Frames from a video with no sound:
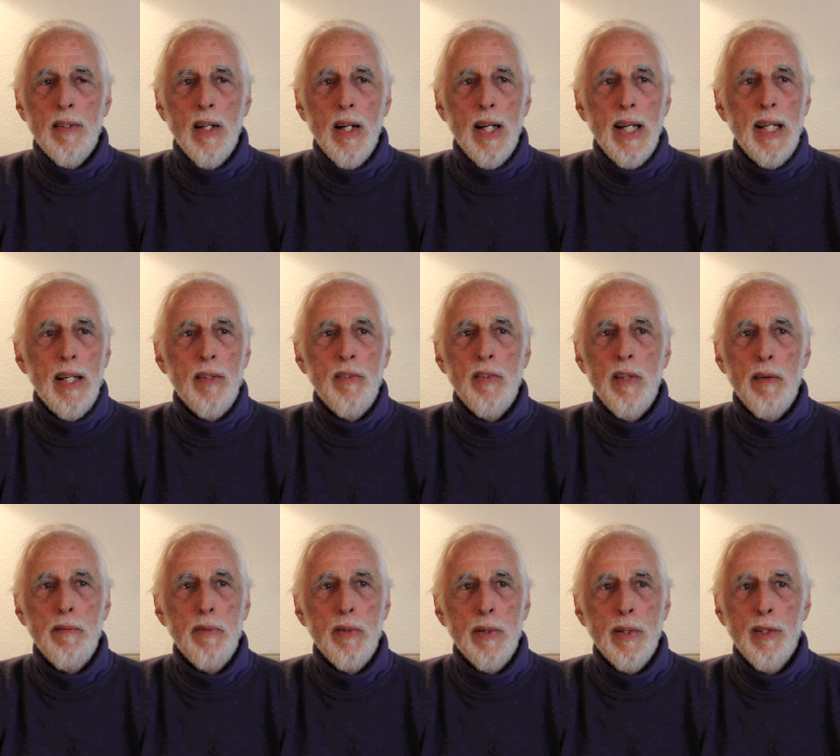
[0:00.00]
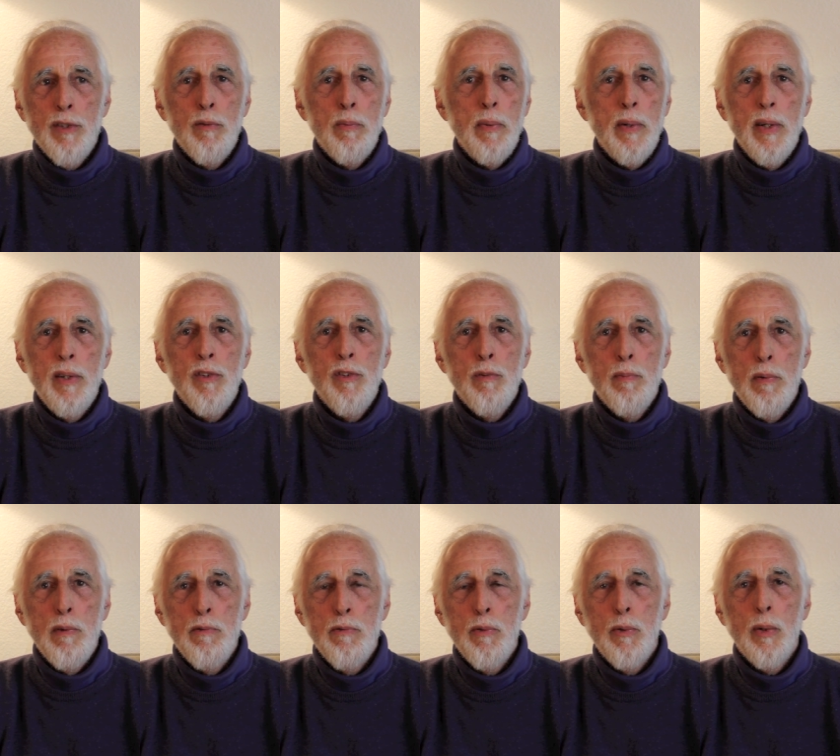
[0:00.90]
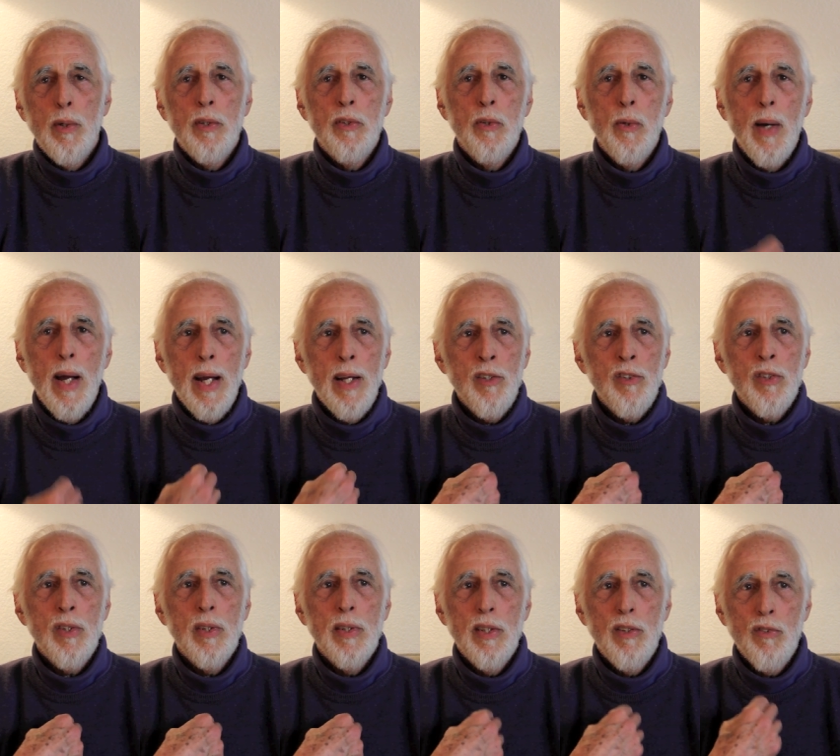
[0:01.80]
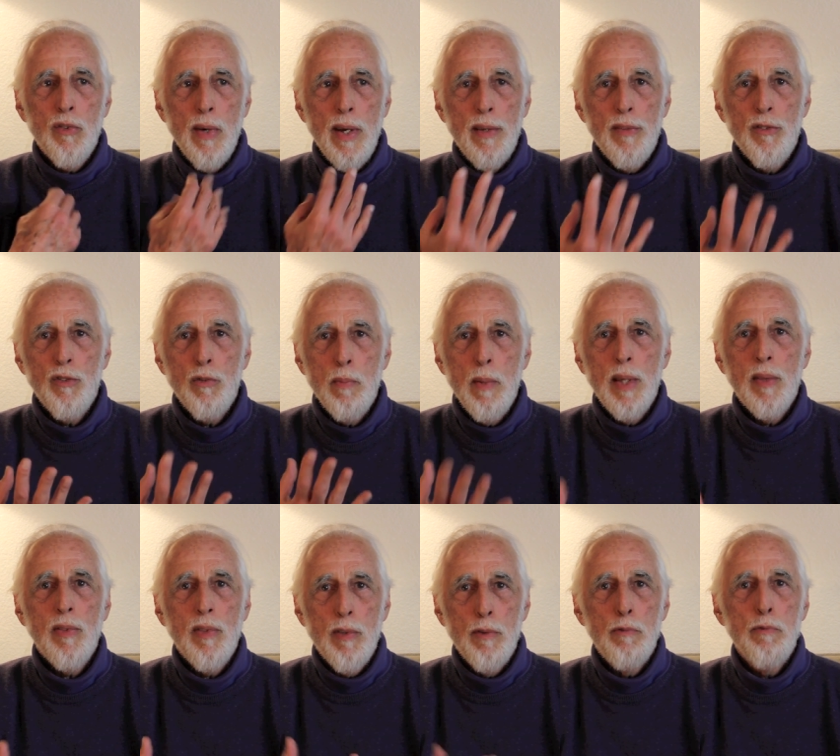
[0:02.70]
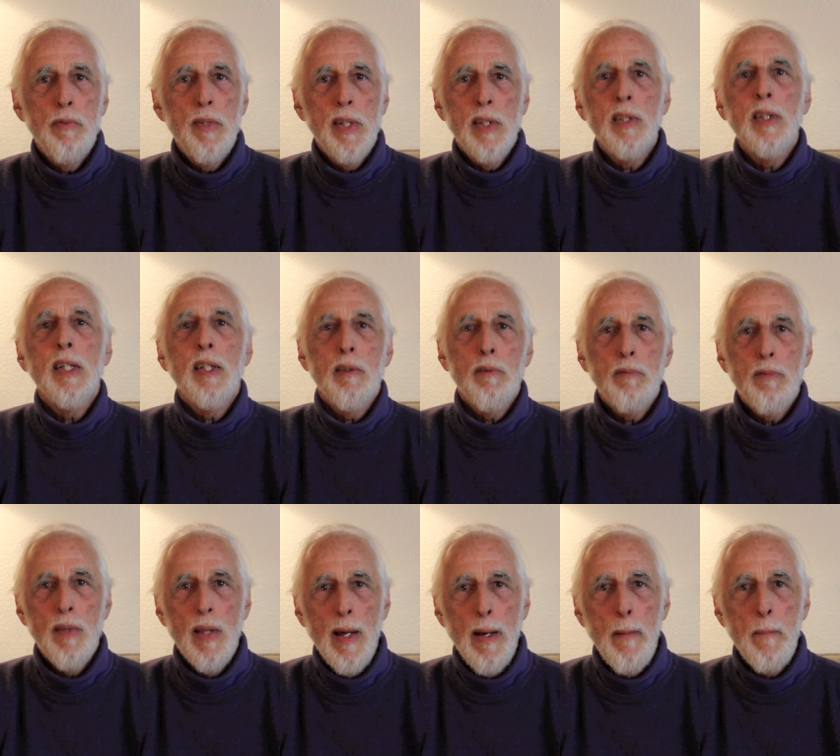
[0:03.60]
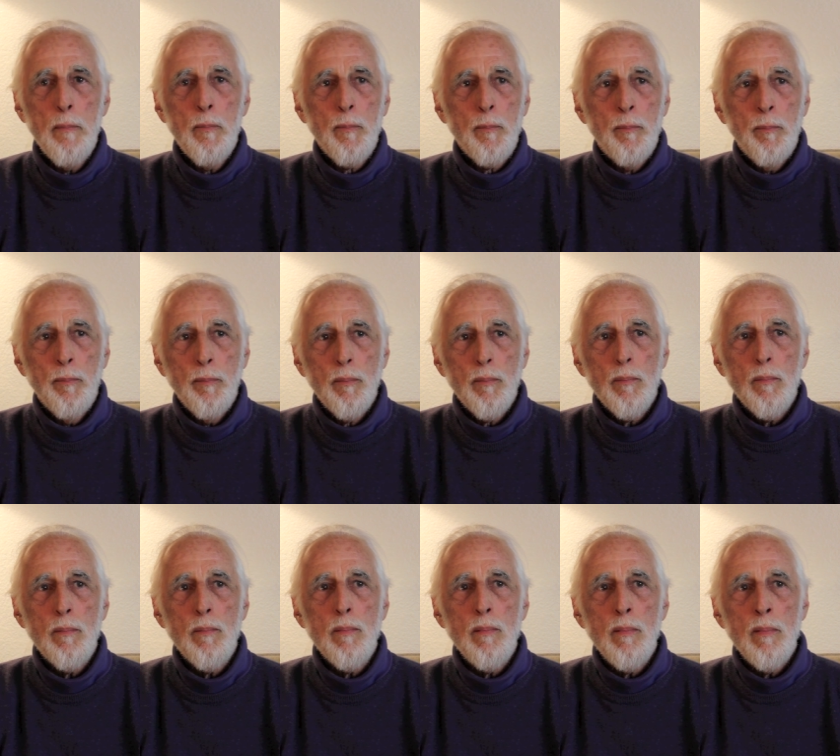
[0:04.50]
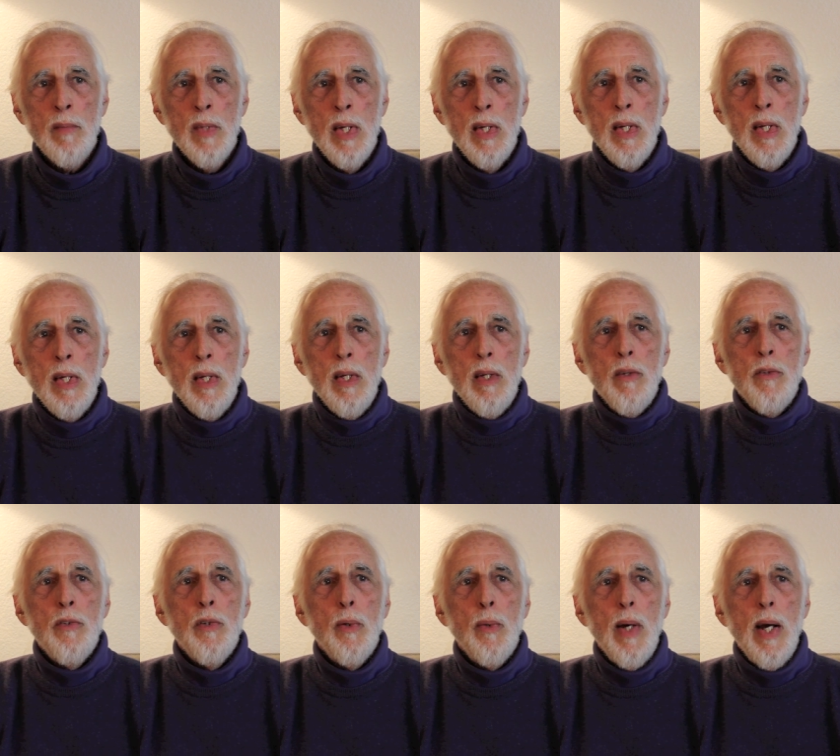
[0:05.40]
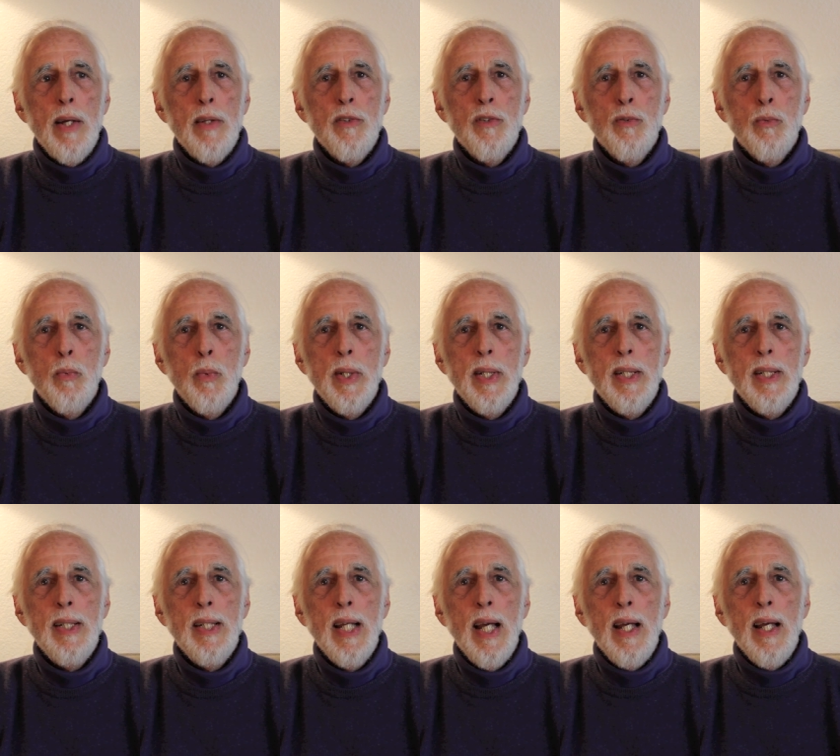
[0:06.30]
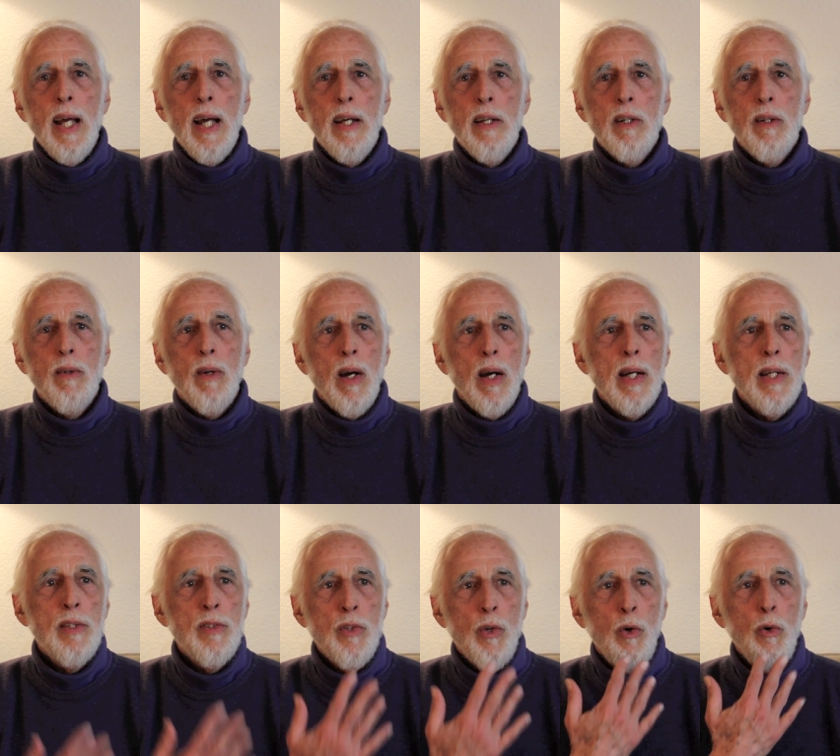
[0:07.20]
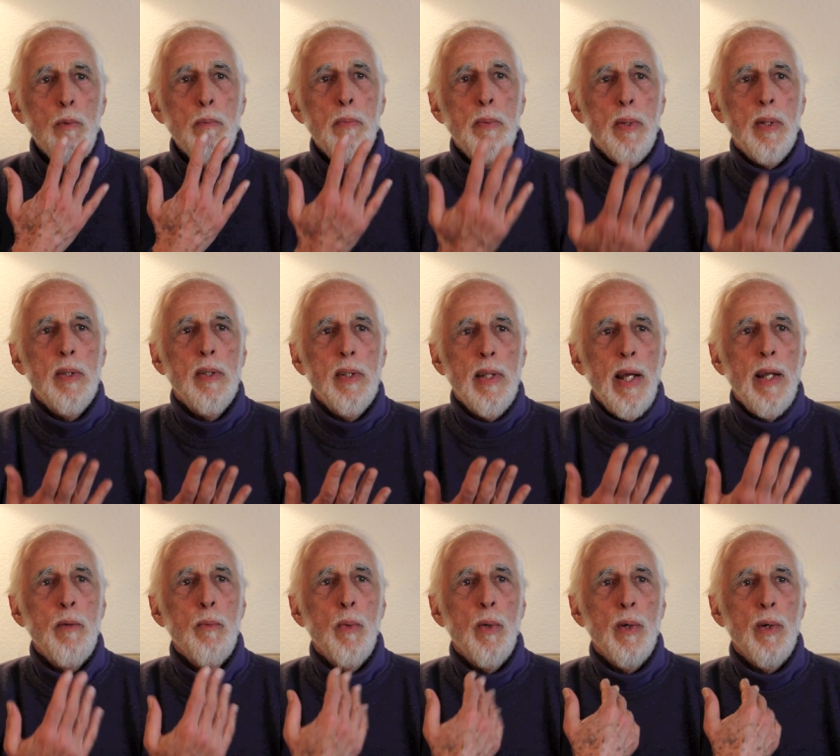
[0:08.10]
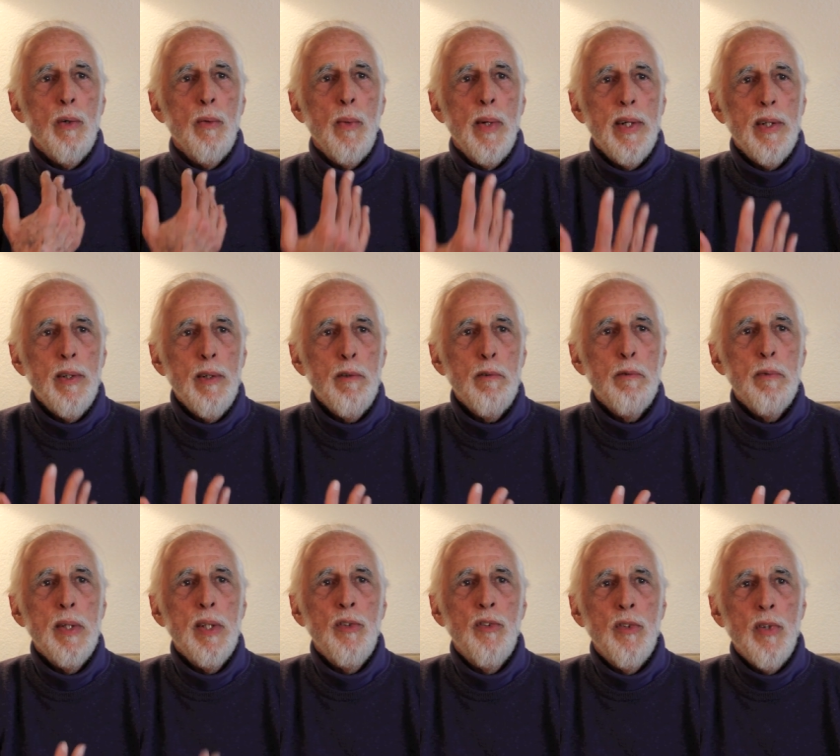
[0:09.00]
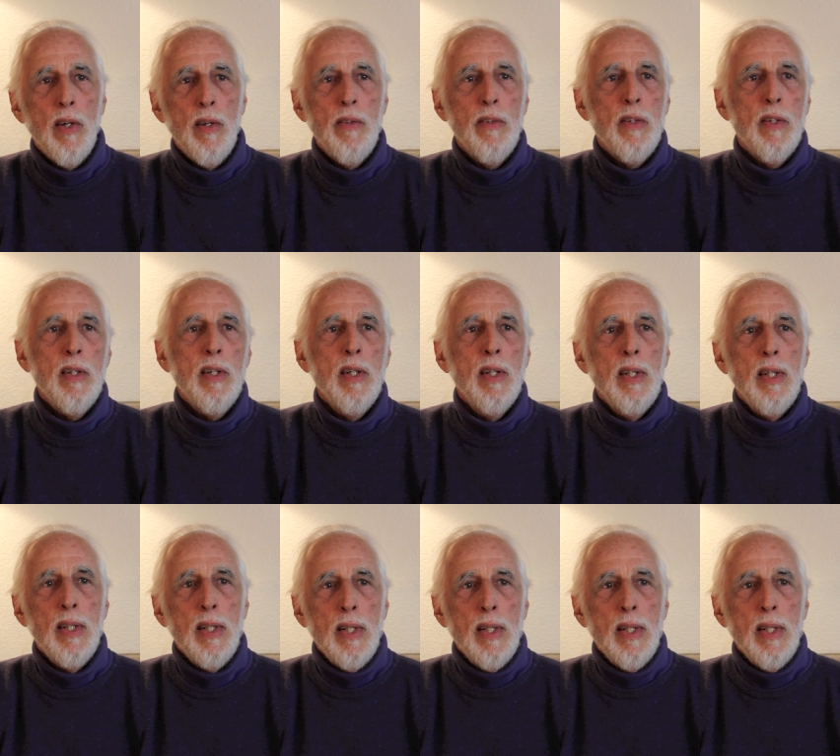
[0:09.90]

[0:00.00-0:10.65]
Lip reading: that I had never experienced before to actually transmit the feeling of that. So as we had our eyes open and were aware of each other,